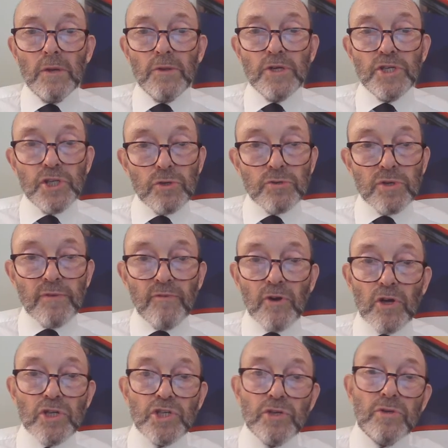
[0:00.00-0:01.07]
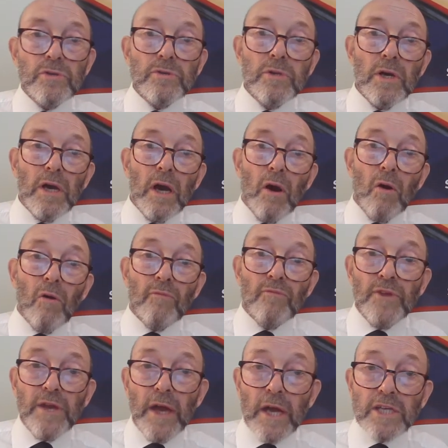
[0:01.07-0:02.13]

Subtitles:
The shorter version of the